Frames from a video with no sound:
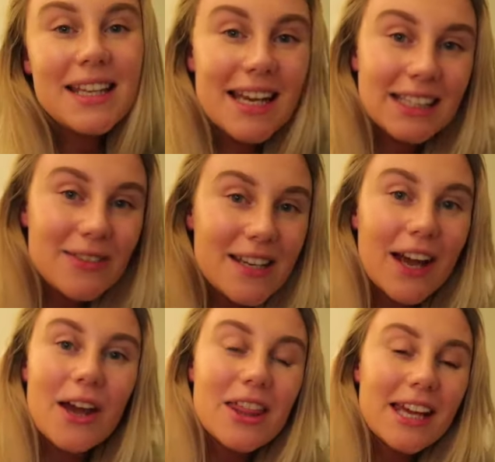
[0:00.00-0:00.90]
next
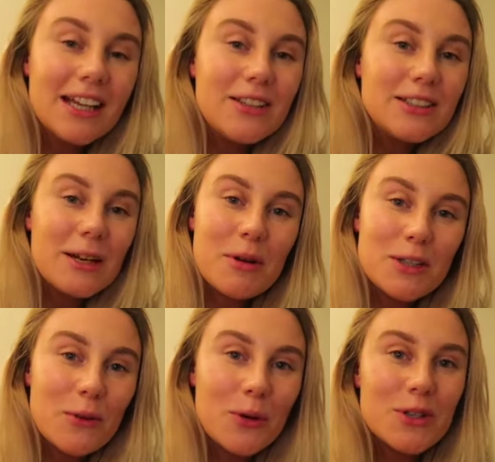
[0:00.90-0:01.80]
video. Thank you so much
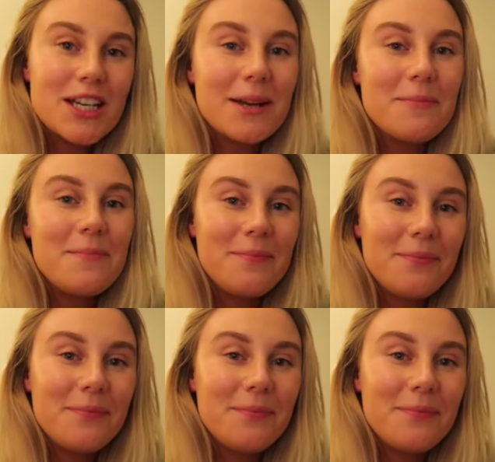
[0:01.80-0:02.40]
for watching.